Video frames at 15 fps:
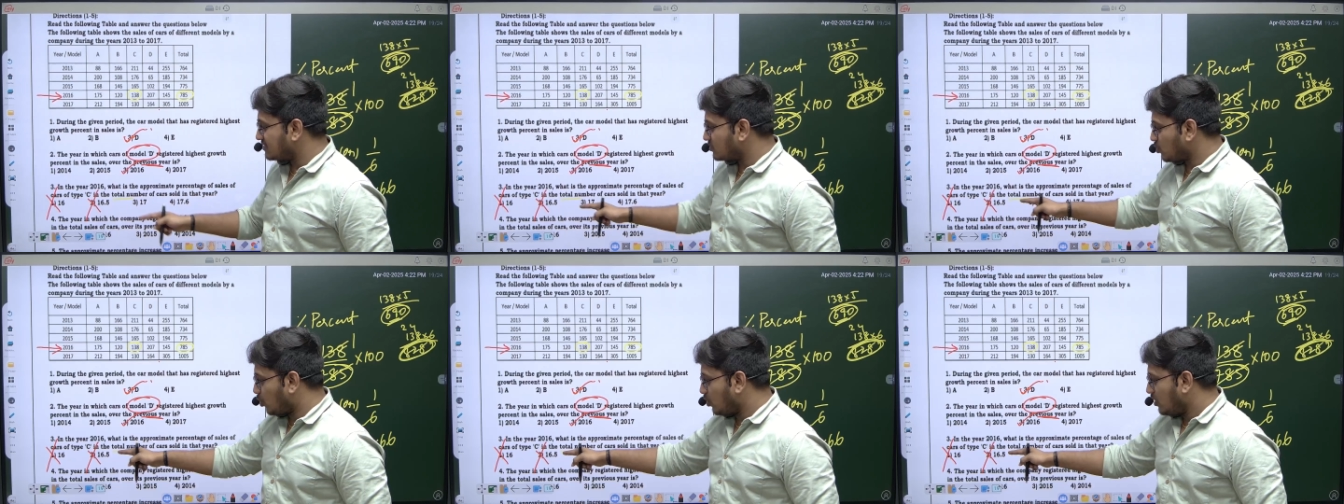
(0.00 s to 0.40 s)

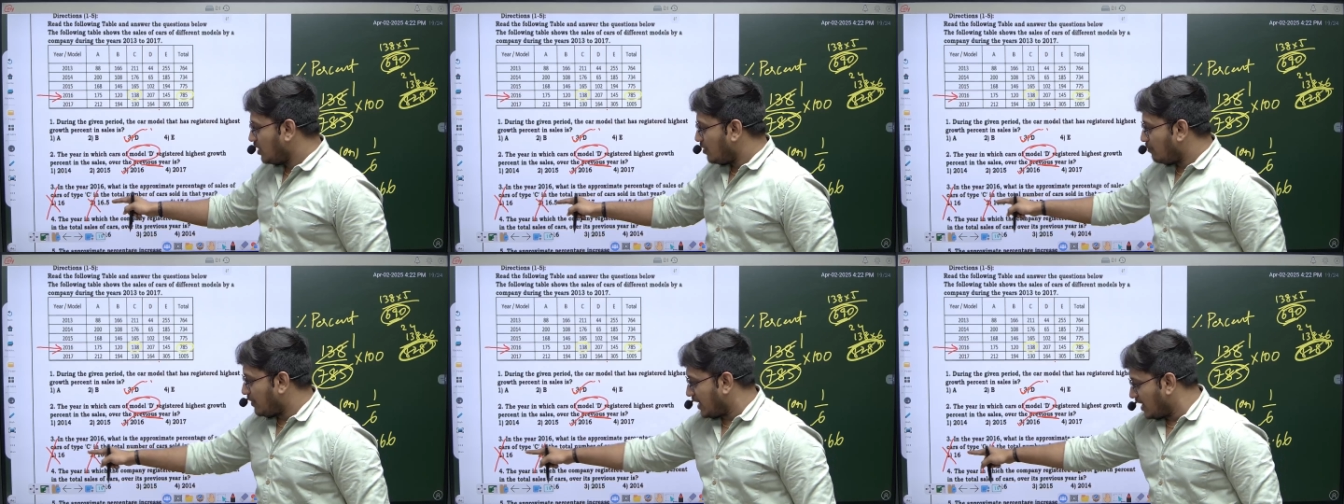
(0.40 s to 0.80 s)
So
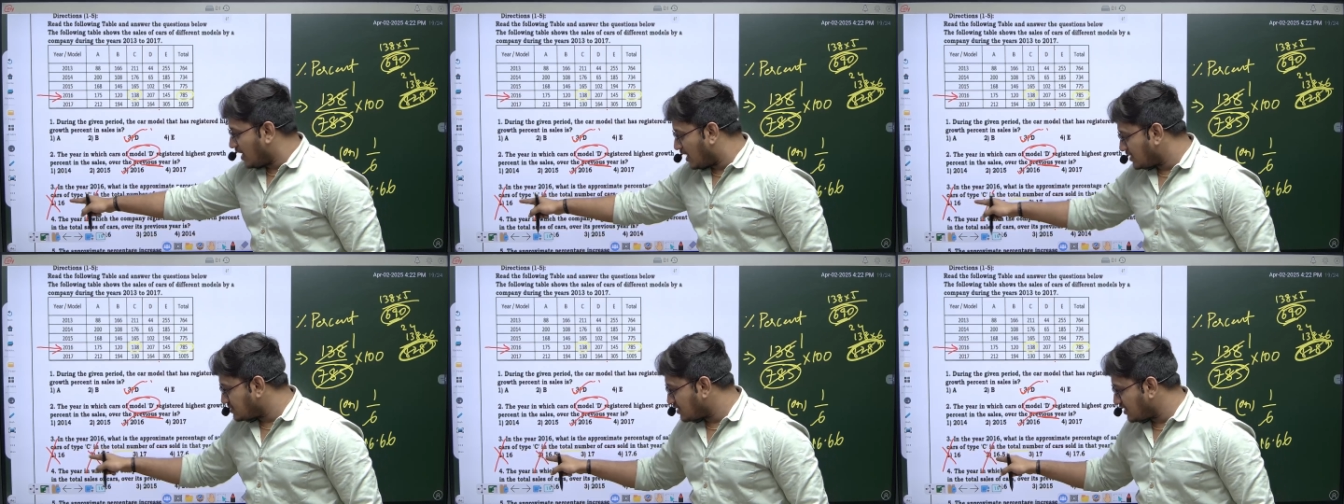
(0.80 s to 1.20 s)
my
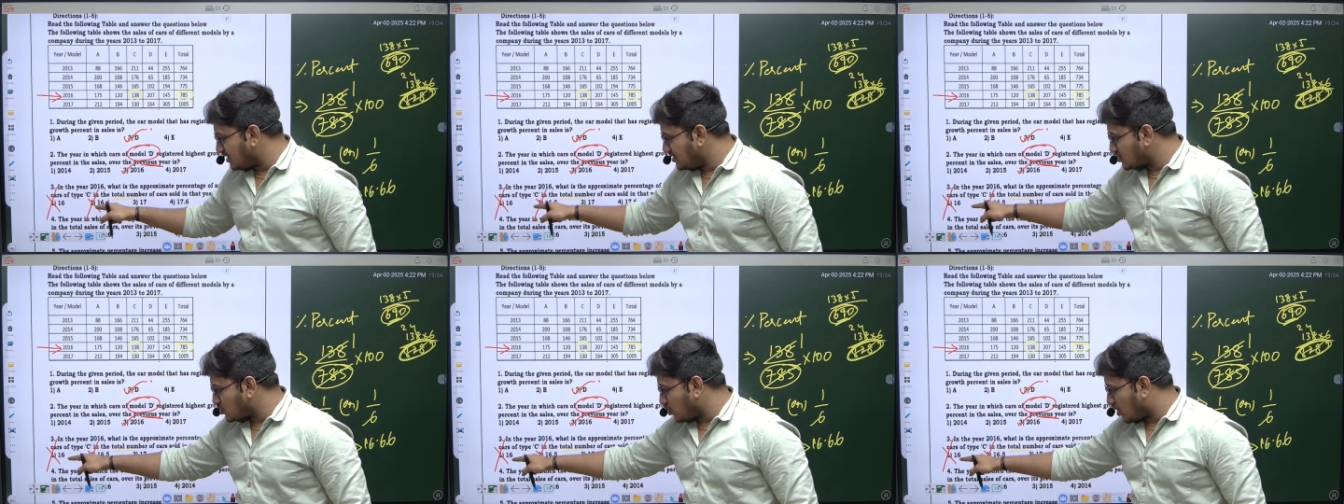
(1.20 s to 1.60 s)
answer
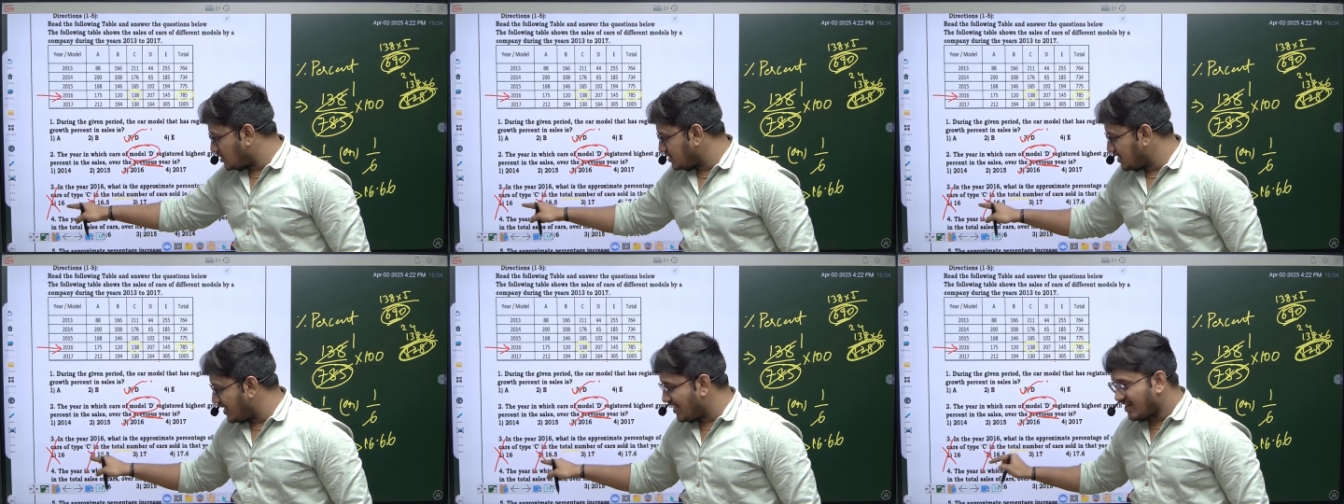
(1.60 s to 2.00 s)
is not
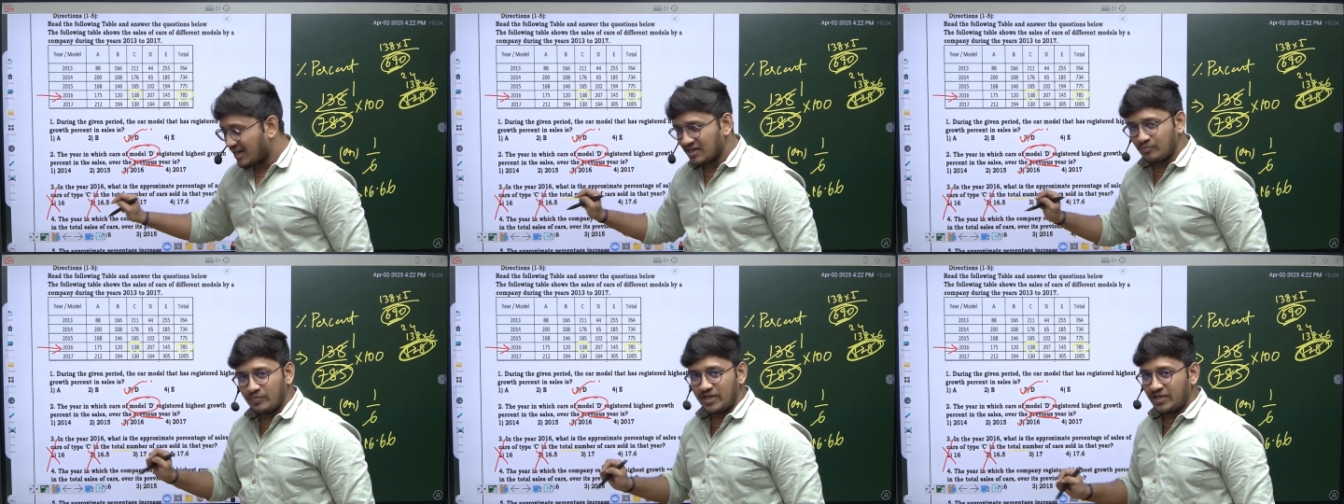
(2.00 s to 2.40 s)
A
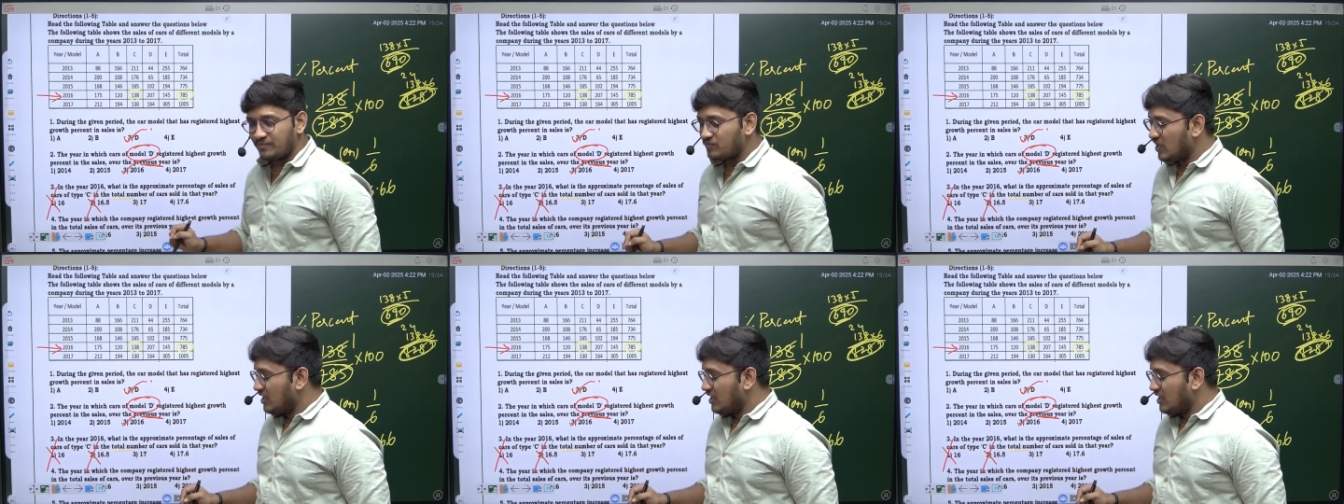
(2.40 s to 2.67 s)
and B.